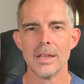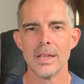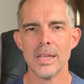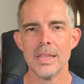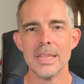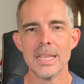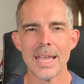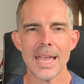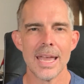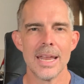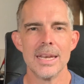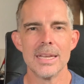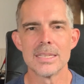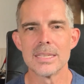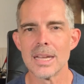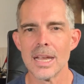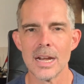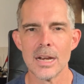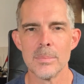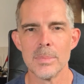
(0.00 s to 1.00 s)
in the end,
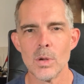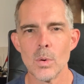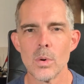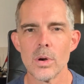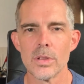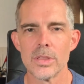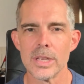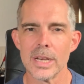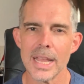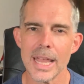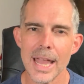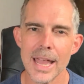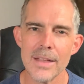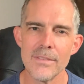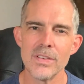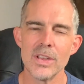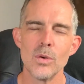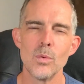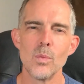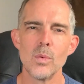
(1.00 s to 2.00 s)
it's going to be worth it.
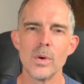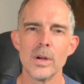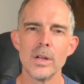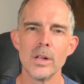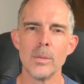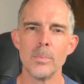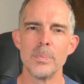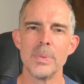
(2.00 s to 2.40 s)
Heaven will